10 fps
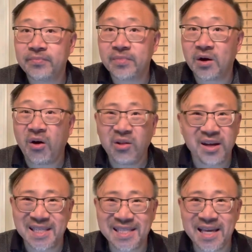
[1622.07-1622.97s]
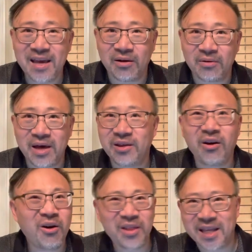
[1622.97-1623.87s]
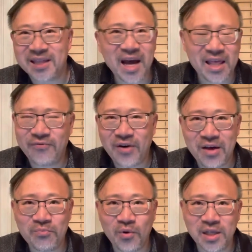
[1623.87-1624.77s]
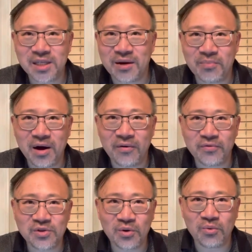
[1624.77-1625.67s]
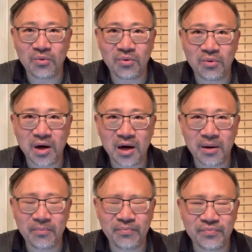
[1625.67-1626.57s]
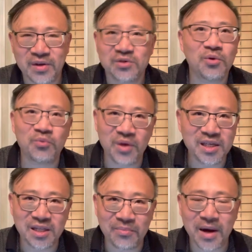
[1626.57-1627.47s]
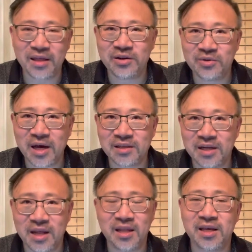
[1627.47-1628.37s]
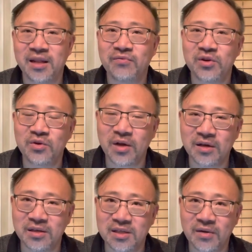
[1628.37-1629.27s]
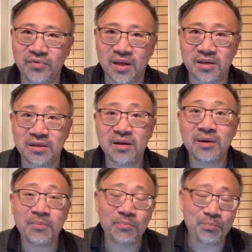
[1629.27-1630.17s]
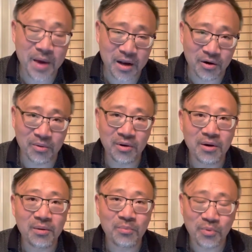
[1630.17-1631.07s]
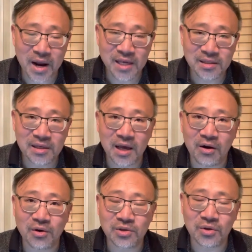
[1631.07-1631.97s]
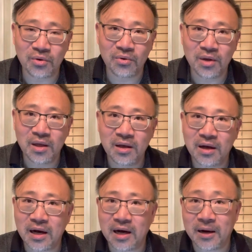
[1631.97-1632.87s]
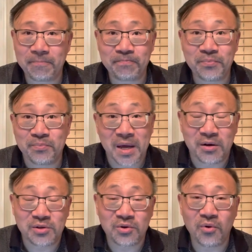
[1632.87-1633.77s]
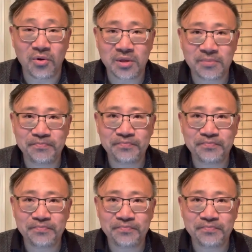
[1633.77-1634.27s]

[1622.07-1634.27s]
They're all on sale and they're all like 95 points and above. So um, there's no reason to buy the 2018 if the 2017 is better priced and also um, better scores.